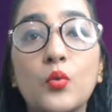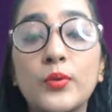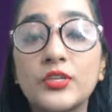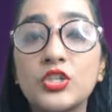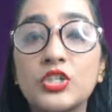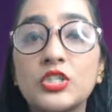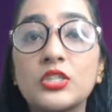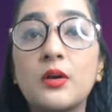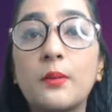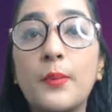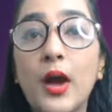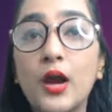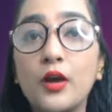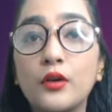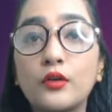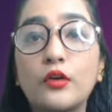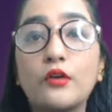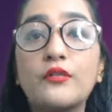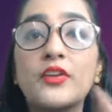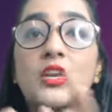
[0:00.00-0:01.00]
which is a
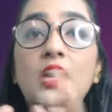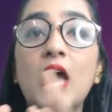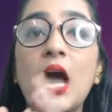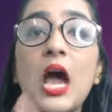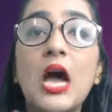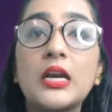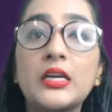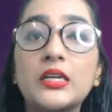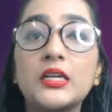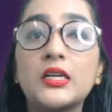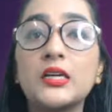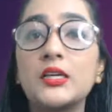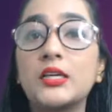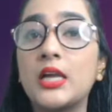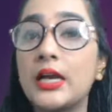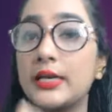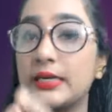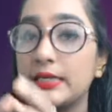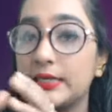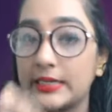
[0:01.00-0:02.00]
part of an article.
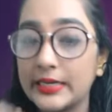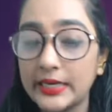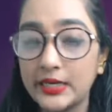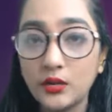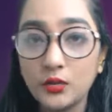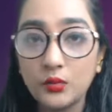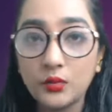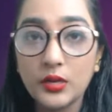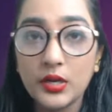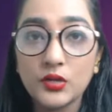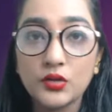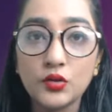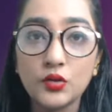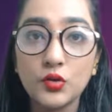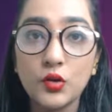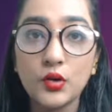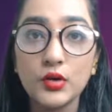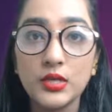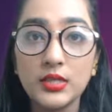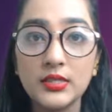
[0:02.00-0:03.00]
I'll tell you later
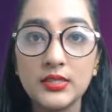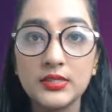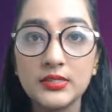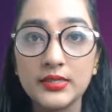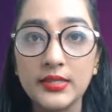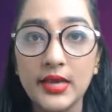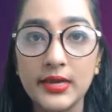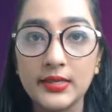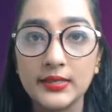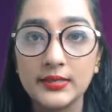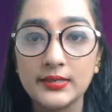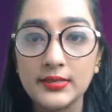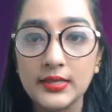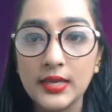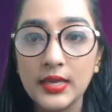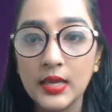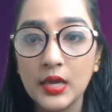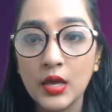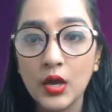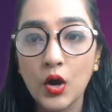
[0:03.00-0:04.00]
on in the slides.
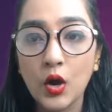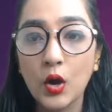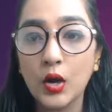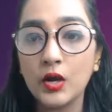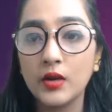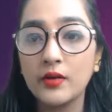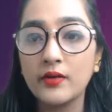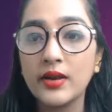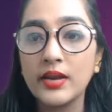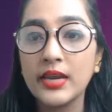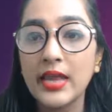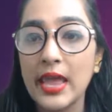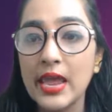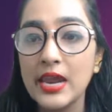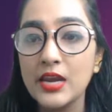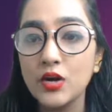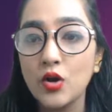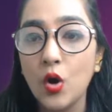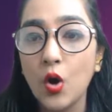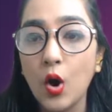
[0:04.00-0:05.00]
All right,
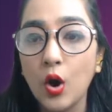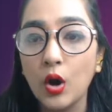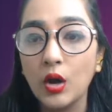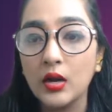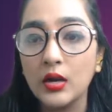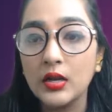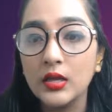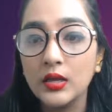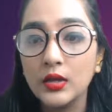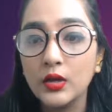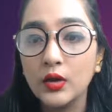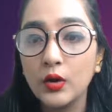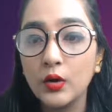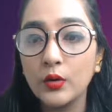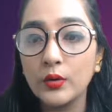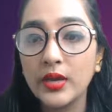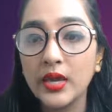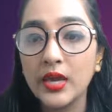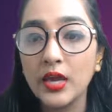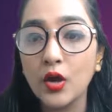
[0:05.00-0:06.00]
and all.
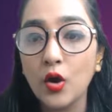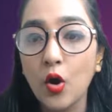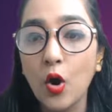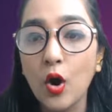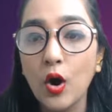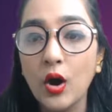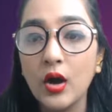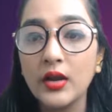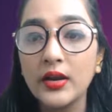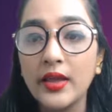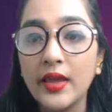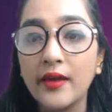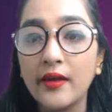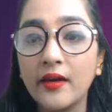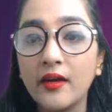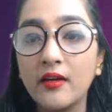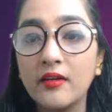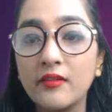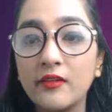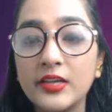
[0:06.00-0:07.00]
Okay, all
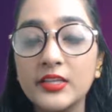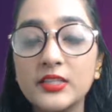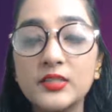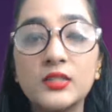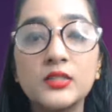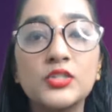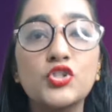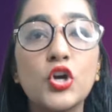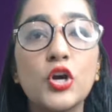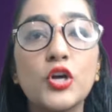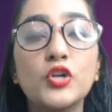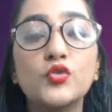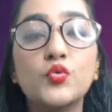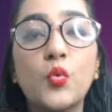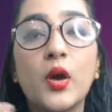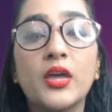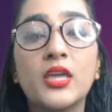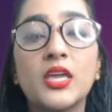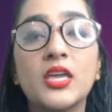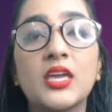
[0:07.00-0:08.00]
here is just
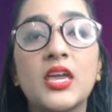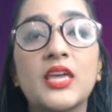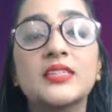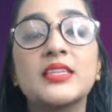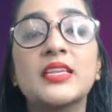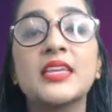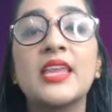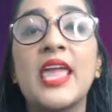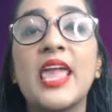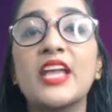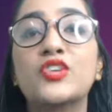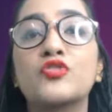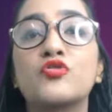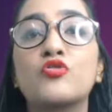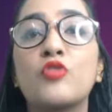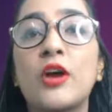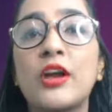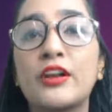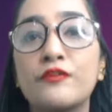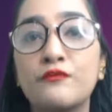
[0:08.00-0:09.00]
working as an
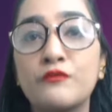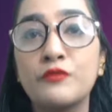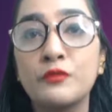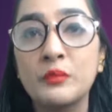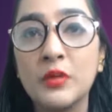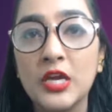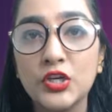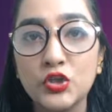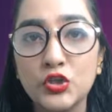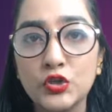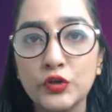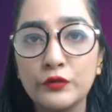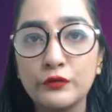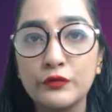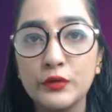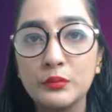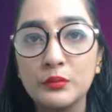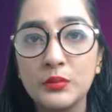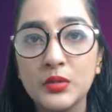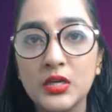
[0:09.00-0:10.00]
extra information
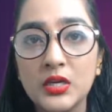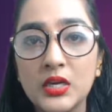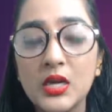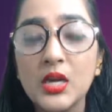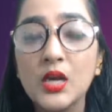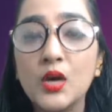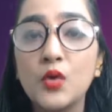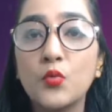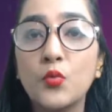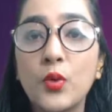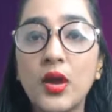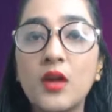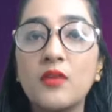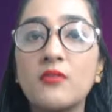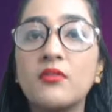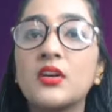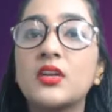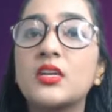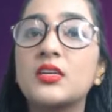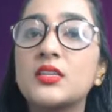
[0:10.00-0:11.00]
for me,
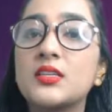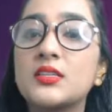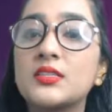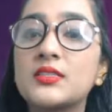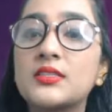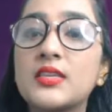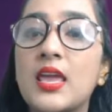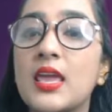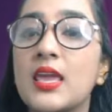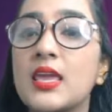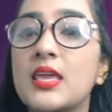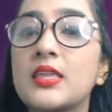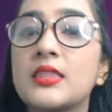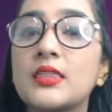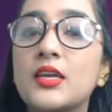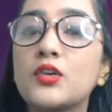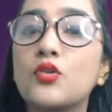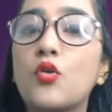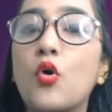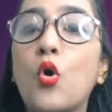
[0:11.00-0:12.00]
wherein it is saying
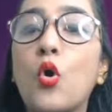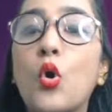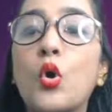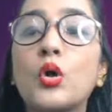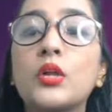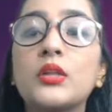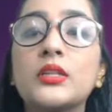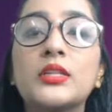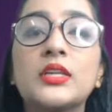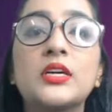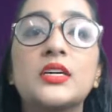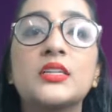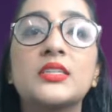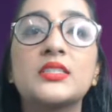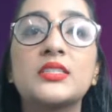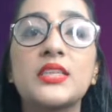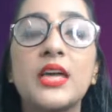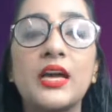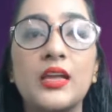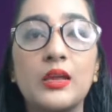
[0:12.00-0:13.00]
that all the
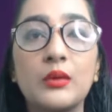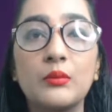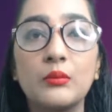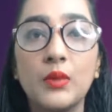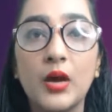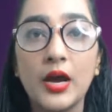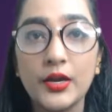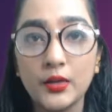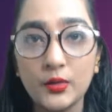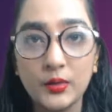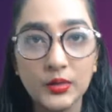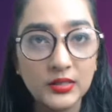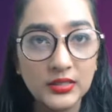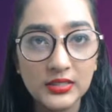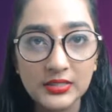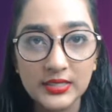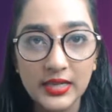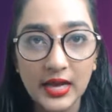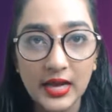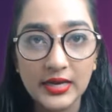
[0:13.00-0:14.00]
time. Are you
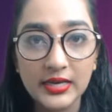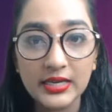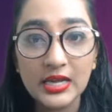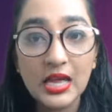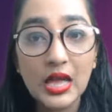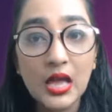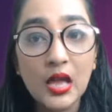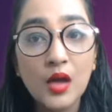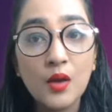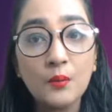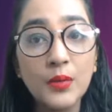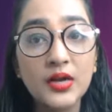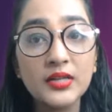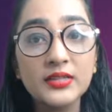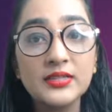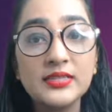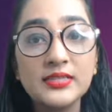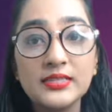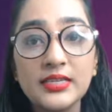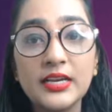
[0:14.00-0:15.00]
understanding?
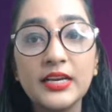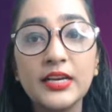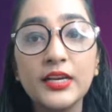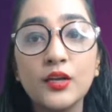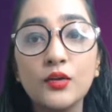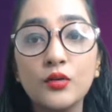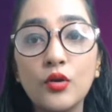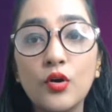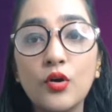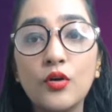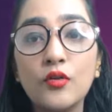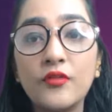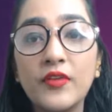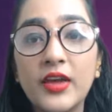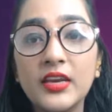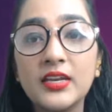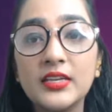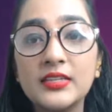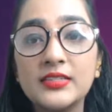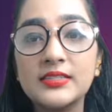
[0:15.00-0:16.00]
But still, you know,
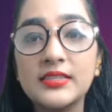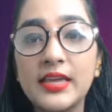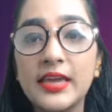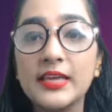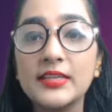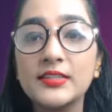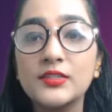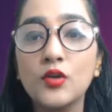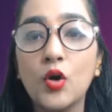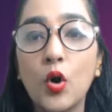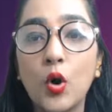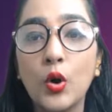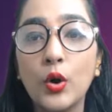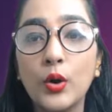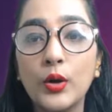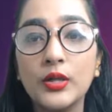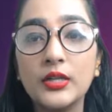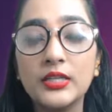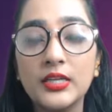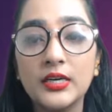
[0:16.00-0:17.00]
when it says
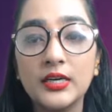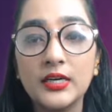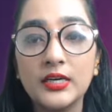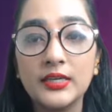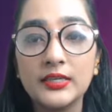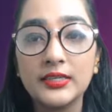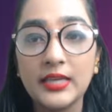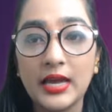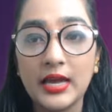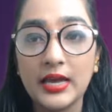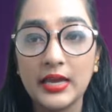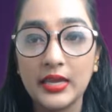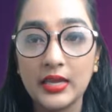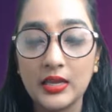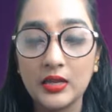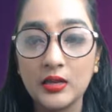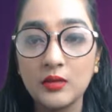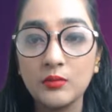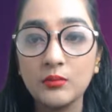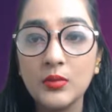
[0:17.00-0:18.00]
all the
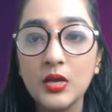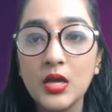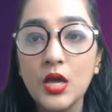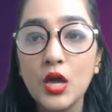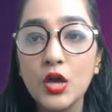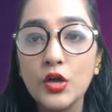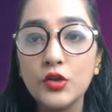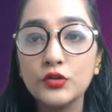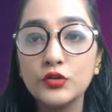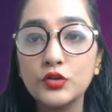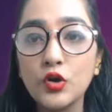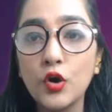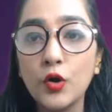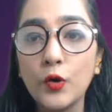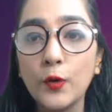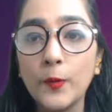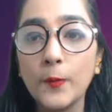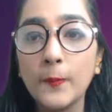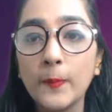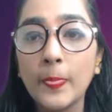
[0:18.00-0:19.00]
time,
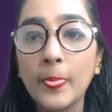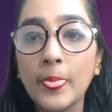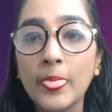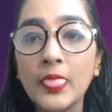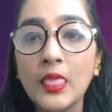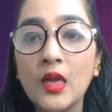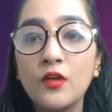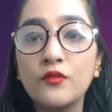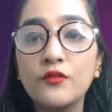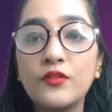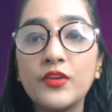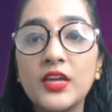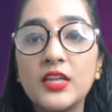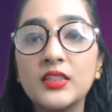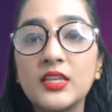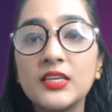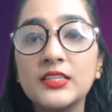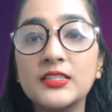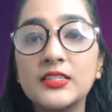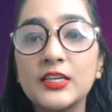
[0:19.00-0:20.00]
so
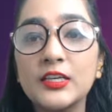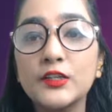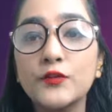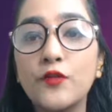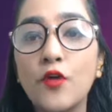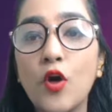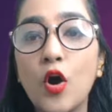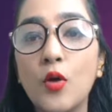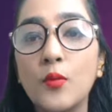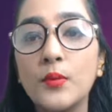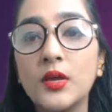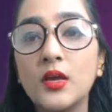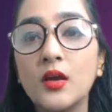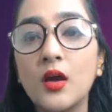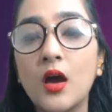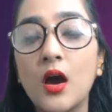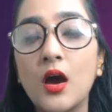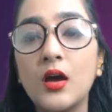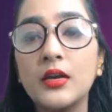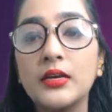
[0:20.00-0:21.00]
this is forming
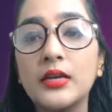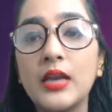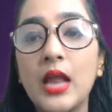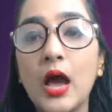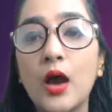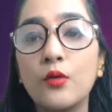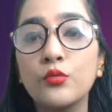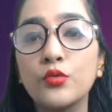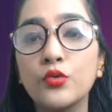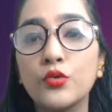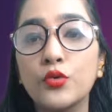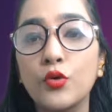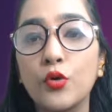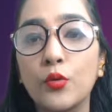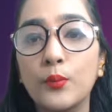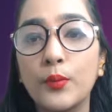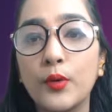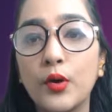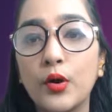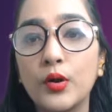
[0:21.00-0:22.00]
a noun
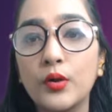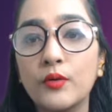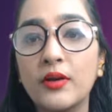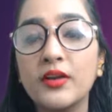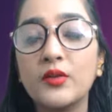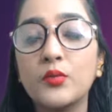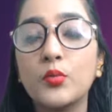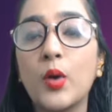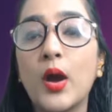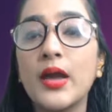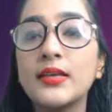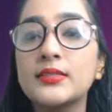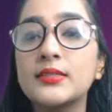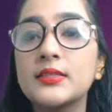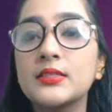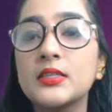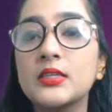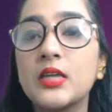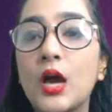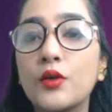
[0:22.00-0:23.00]
group. All right, why is
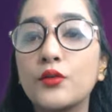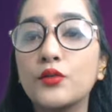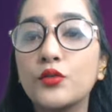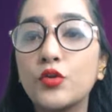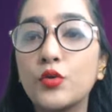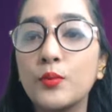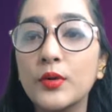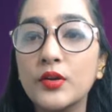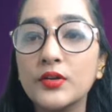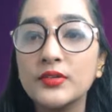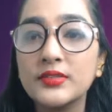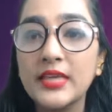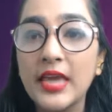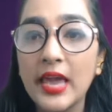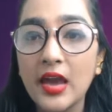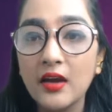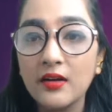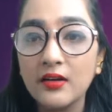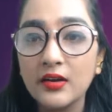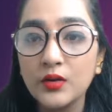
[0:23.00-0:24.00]
it a noun group? Because
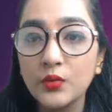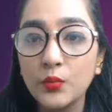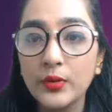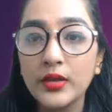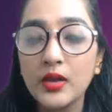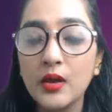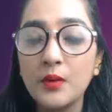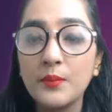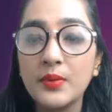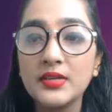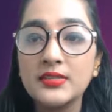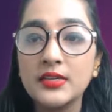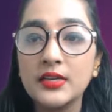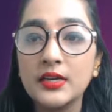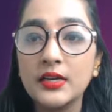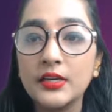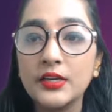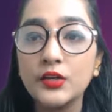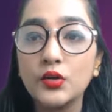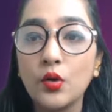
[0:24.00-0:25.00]
herein we are
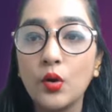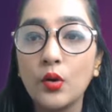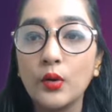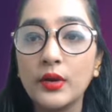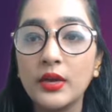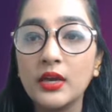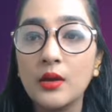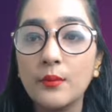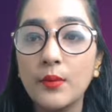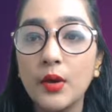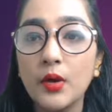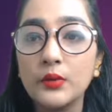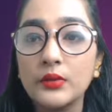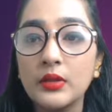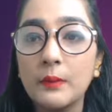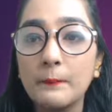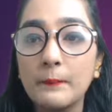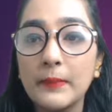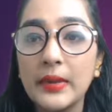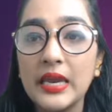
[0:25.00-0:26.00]
basically talking about
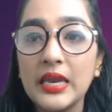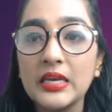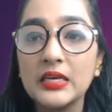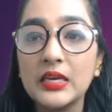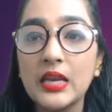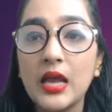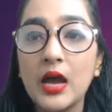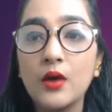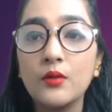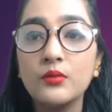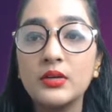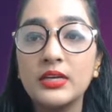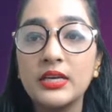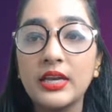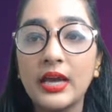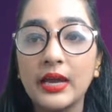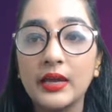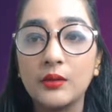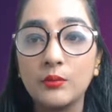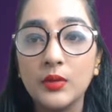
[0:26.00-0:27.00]
the main noun
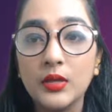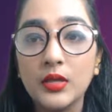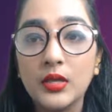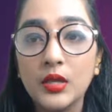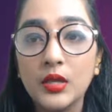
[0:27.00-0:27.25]
time.